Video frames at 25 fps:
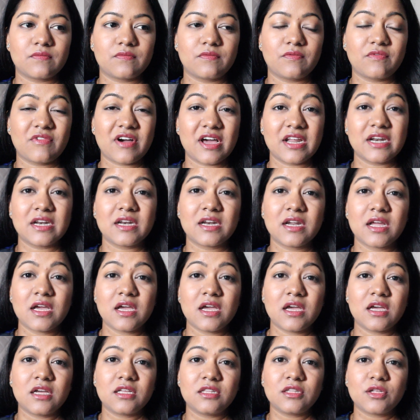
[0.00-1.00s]
one,
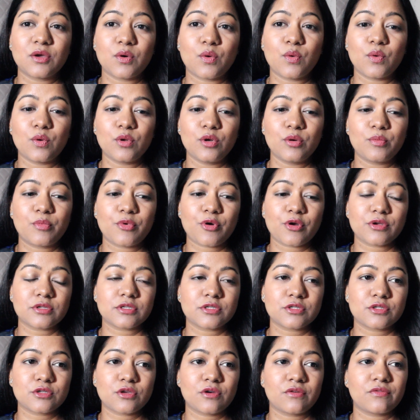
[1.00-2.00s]
the whole
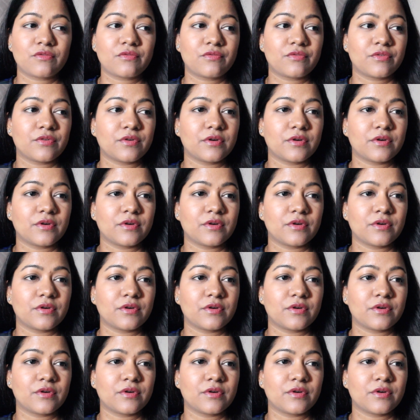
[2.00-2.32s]
process of